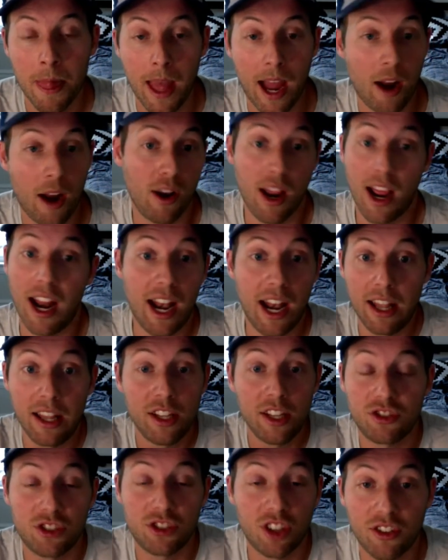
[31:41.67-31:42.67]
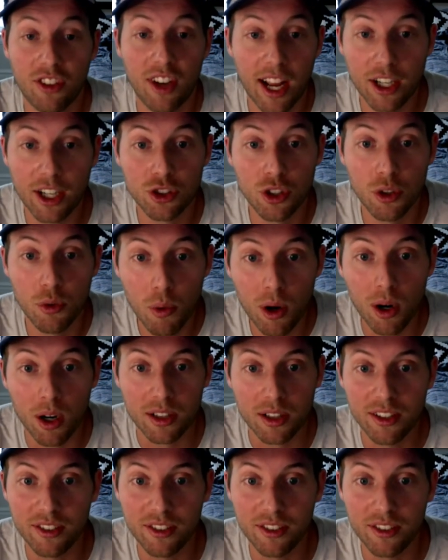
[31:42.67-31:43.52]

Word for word: and, and this doesn't actually work.